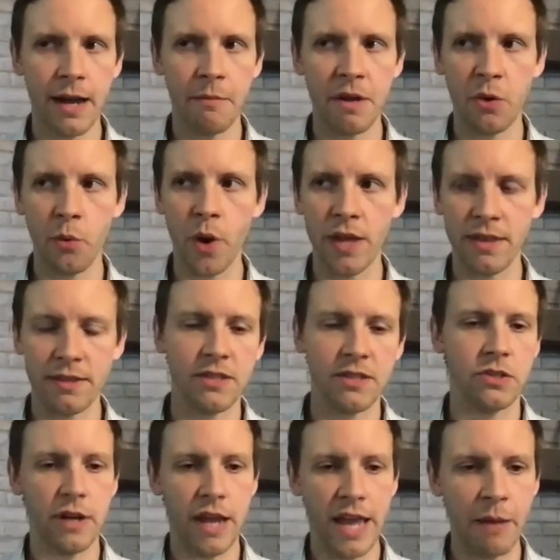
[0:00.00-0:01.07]
in a way that
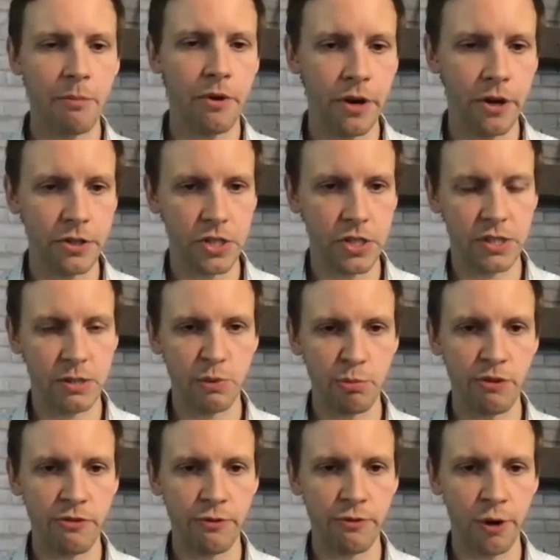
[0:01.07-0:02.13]
doesn't hamper your system's
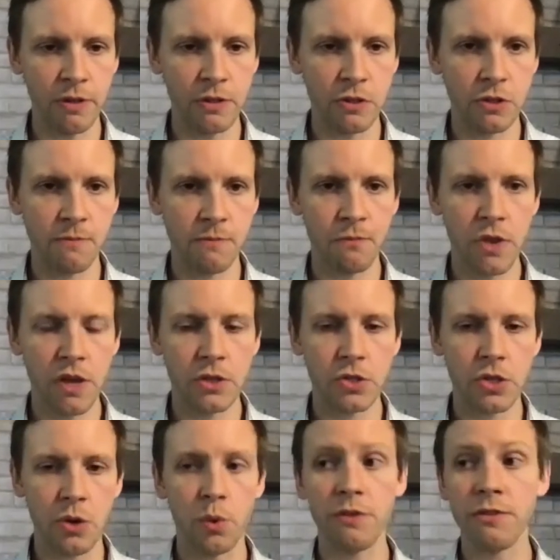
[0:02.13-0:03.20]
performance.
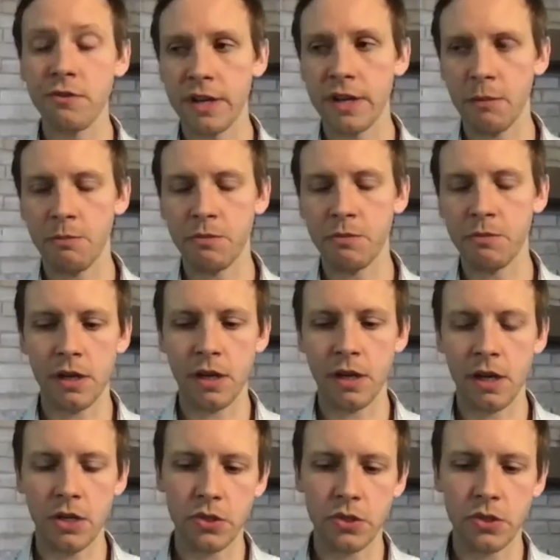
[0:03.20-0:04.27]
So we've developed a
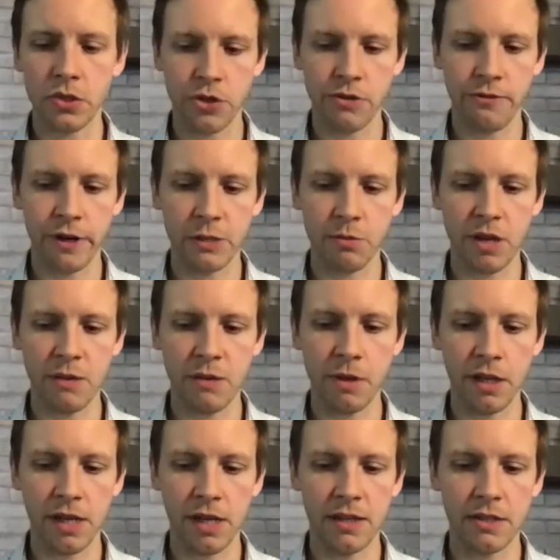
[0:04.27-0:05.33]
new solution for
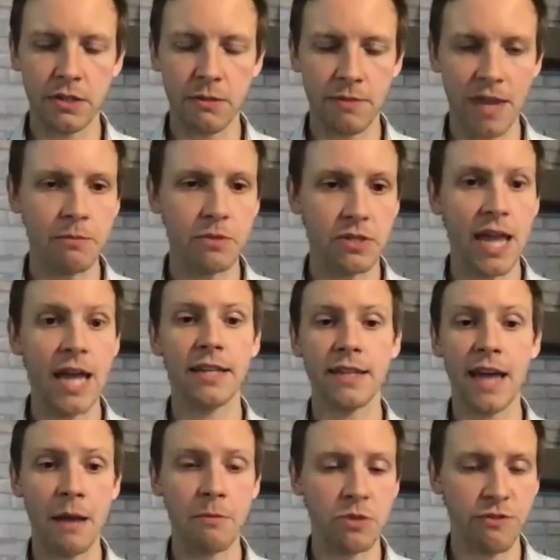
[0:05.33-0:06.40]
explainability that's sometimes 10
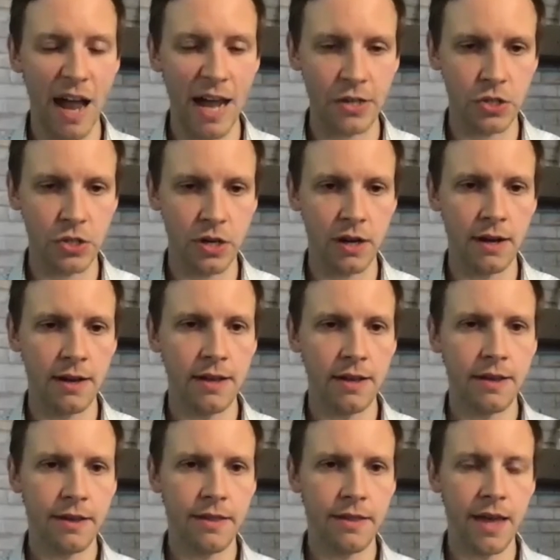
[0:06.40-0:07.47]
times faster
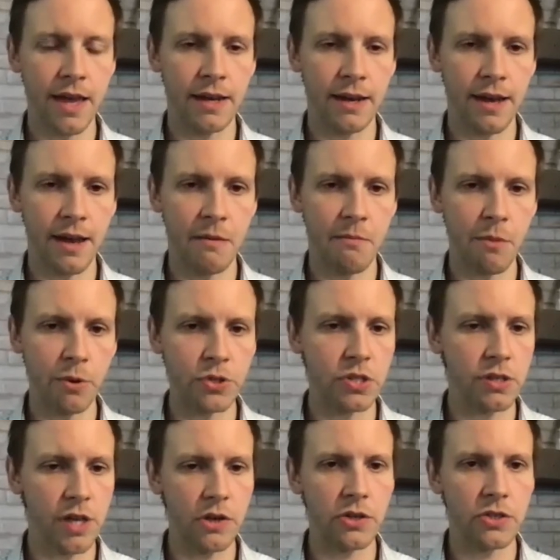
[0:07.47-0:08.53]
than most of
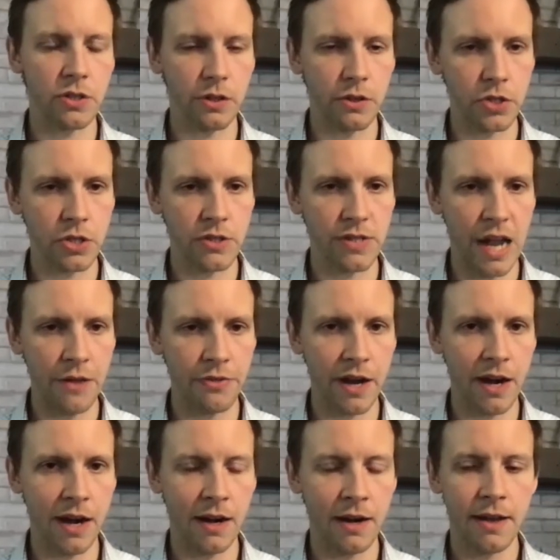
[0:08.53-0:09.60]
the other solutions out
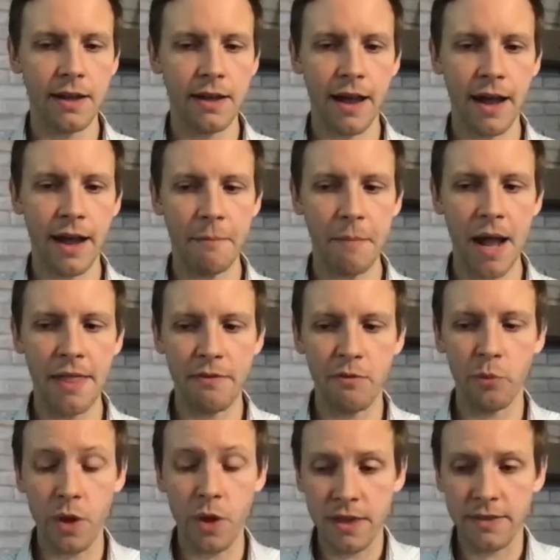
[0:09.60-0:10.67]
there. And
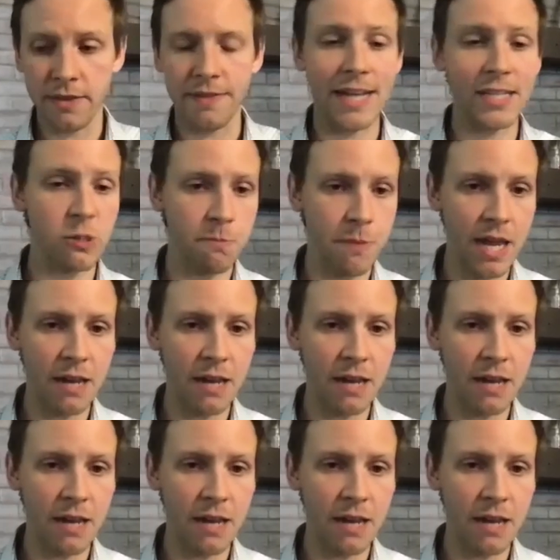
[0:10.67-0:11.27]
we think that speed